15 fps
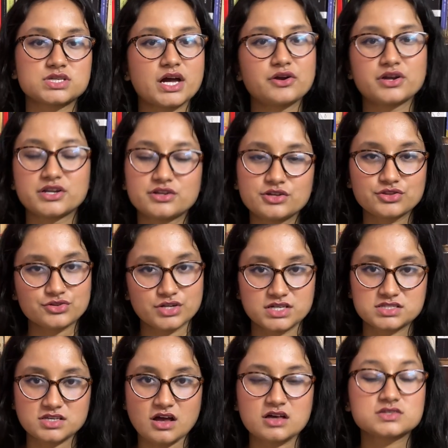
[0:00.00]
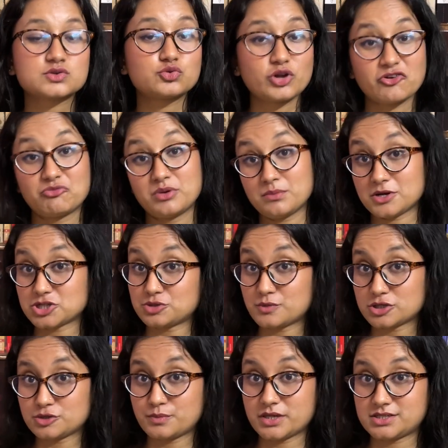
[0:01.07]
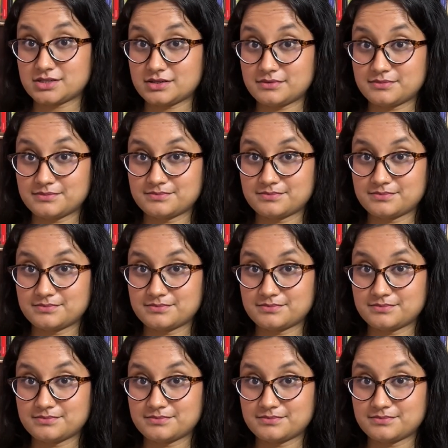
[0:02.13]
I rated it 3 stars, could have been much, much better.